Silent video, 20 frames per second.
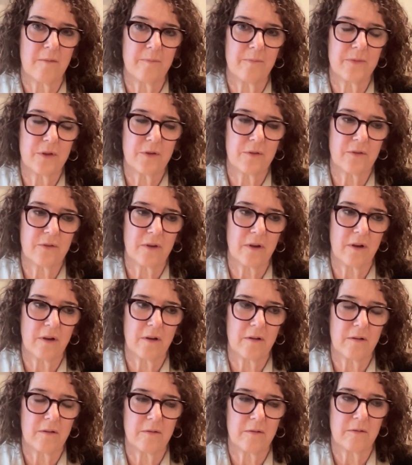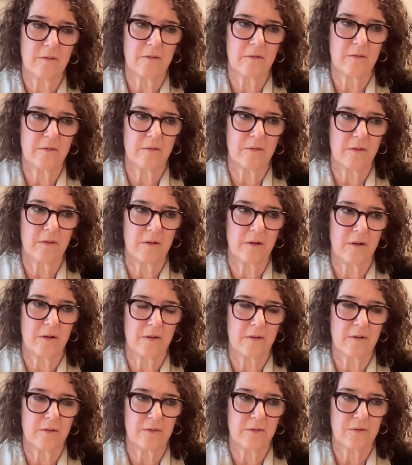there's
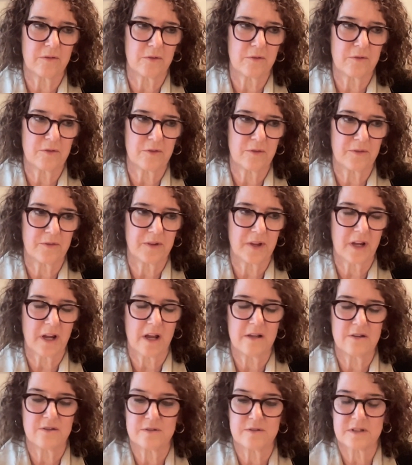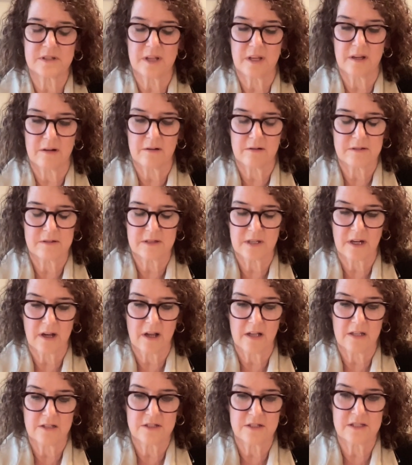a social psychiatrist or
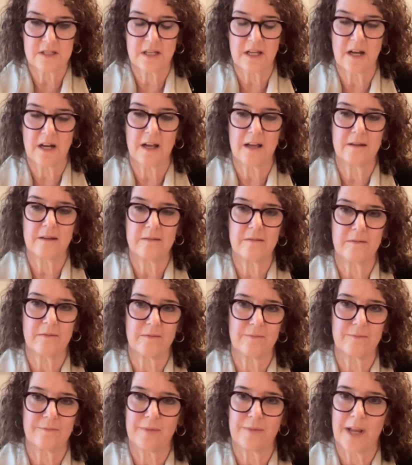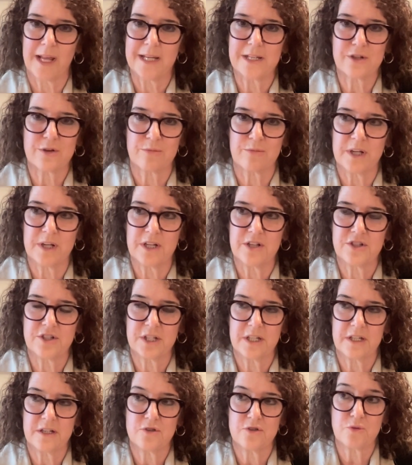psychologist that I like to read,
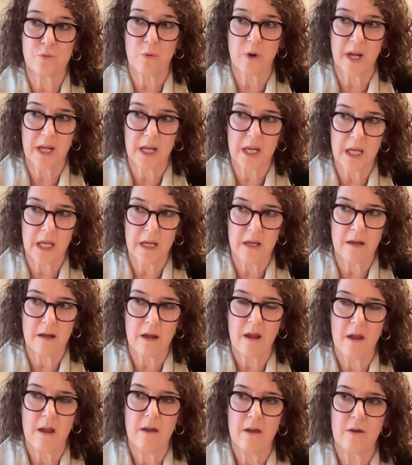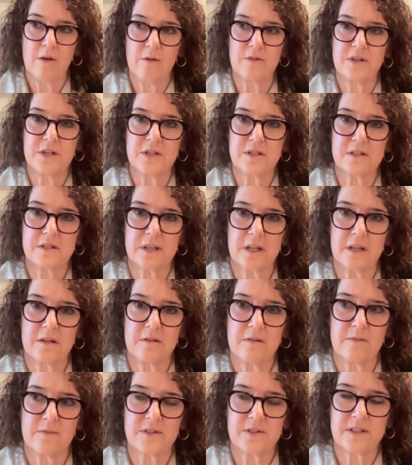Jean Twenge, who teaches at
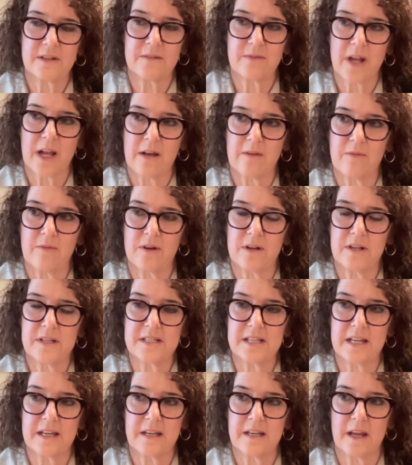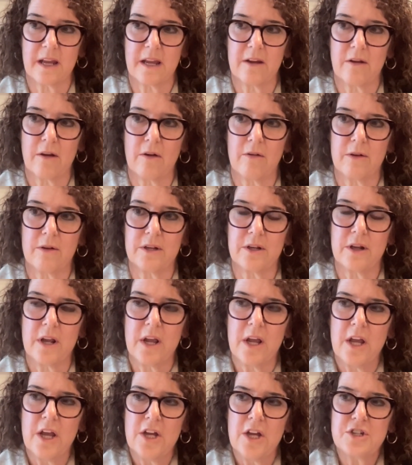University of California, San Diego. And
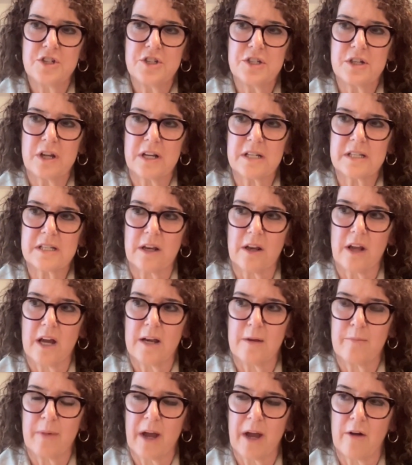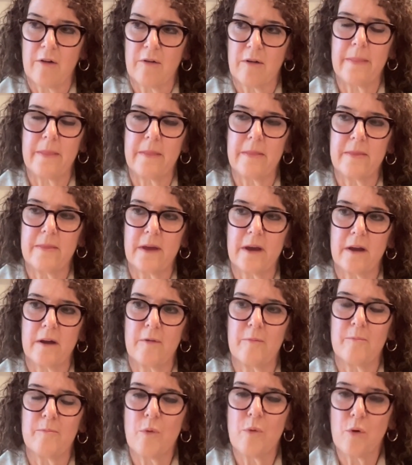she talks a lot about
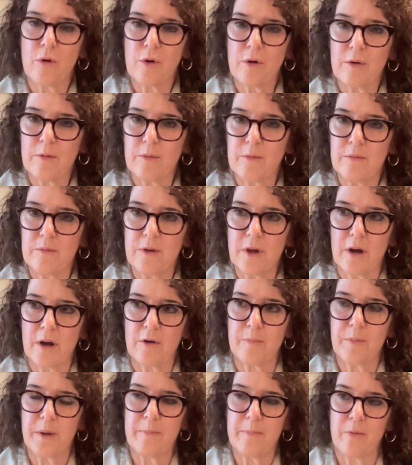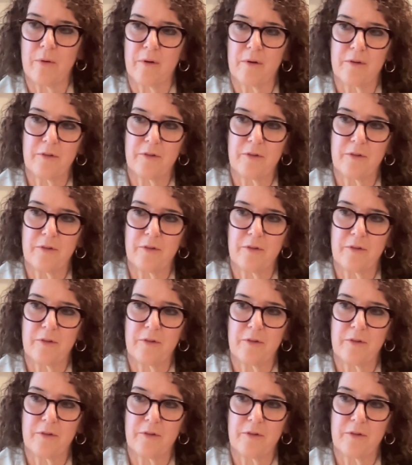the more younger people